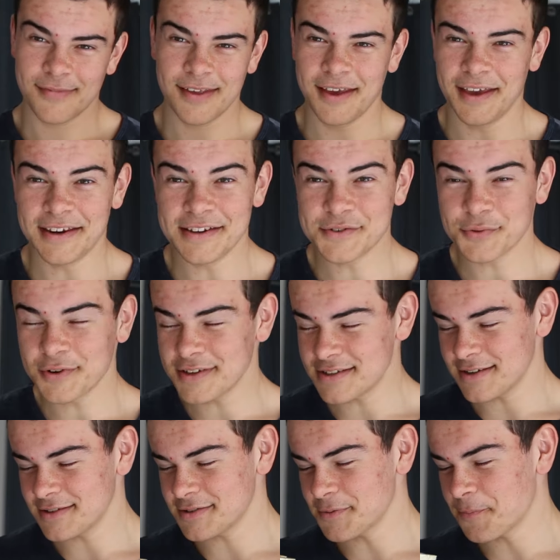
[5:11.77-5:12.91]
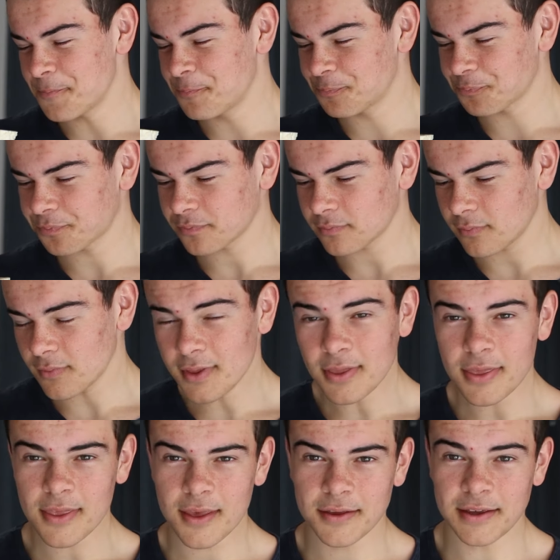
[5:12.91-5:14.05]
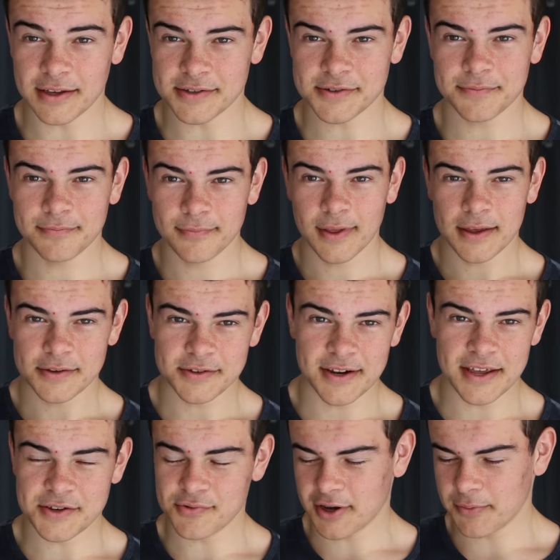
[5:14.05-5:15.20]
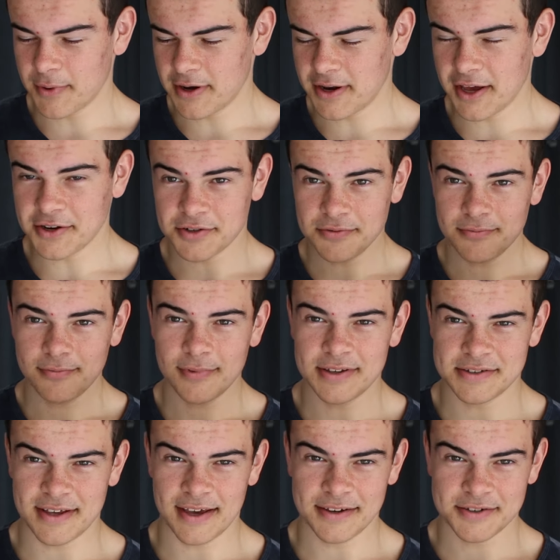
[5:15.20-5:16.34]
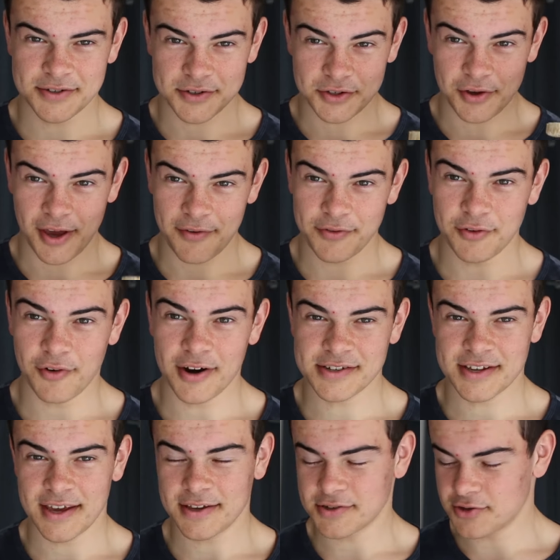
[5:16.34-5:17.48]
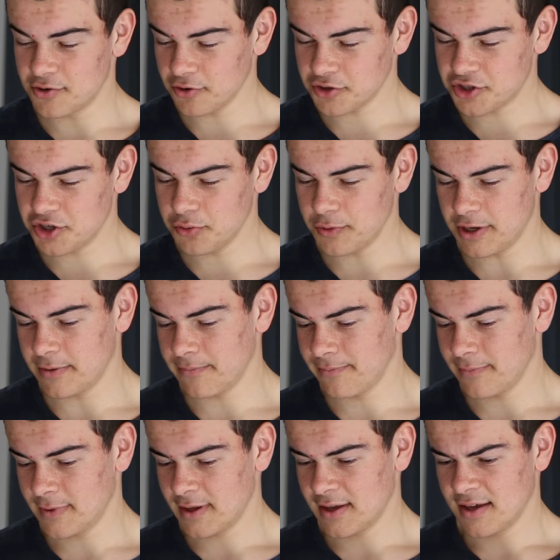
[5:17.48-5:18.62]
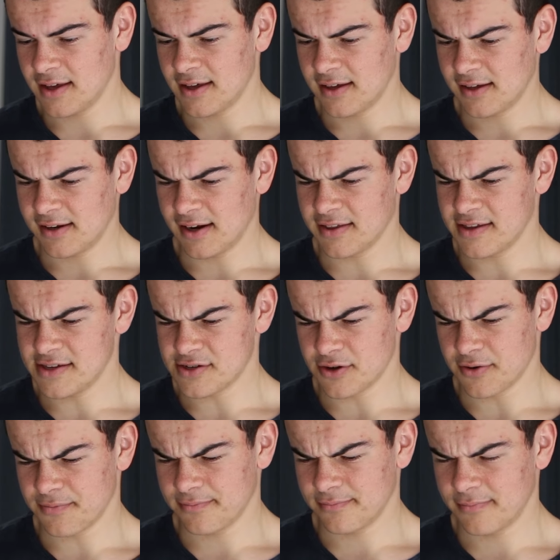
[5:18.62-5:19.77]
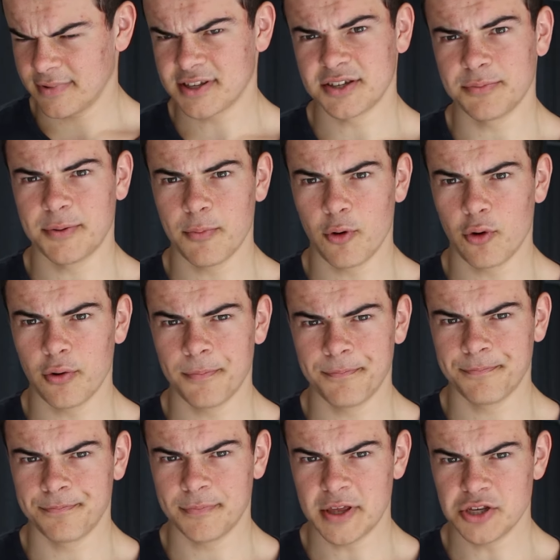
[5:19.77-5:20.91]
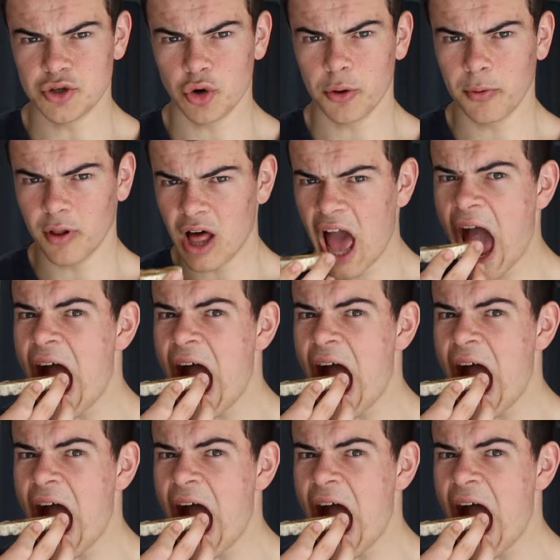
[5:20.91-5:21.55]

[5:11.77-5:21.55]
It is what it is. Yes. Today's recommendation is that you have your rice cakes not chewy, like these are. Makes it a bit more enjoyable.